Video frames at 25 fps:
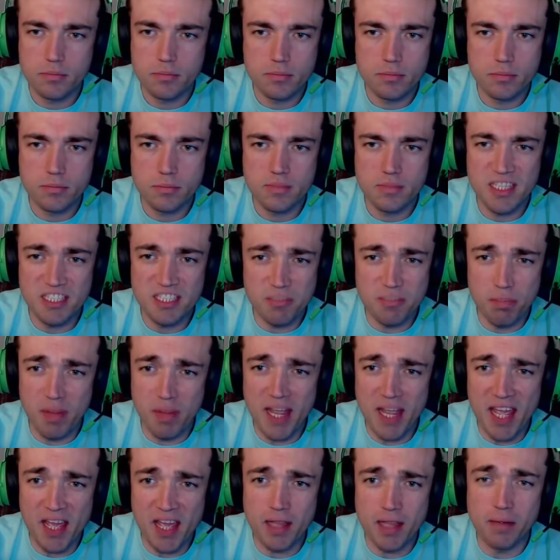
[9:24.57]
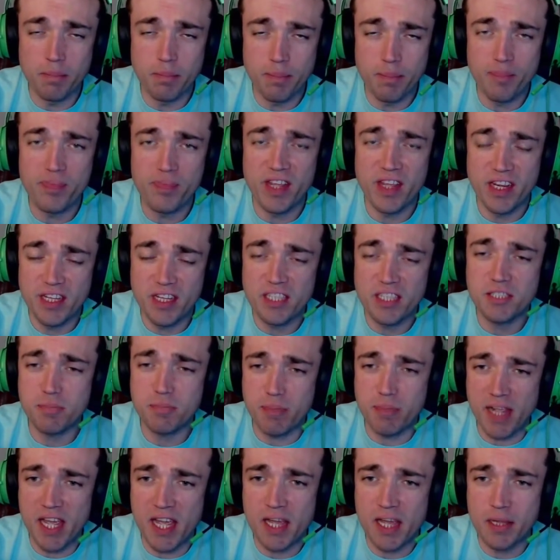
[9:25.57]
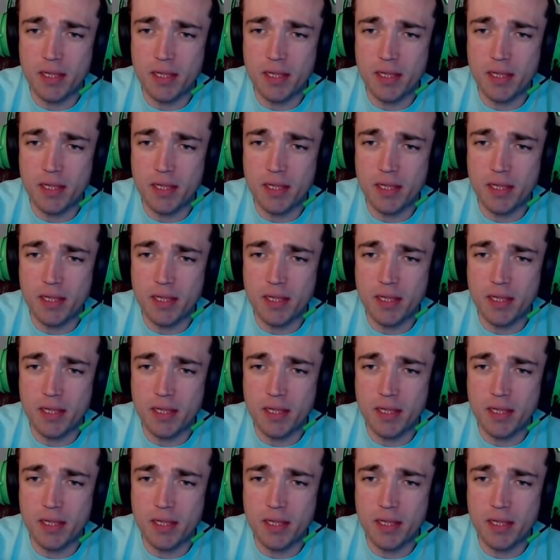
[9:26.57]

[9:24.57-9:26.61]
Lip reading: It's bad. It is bad.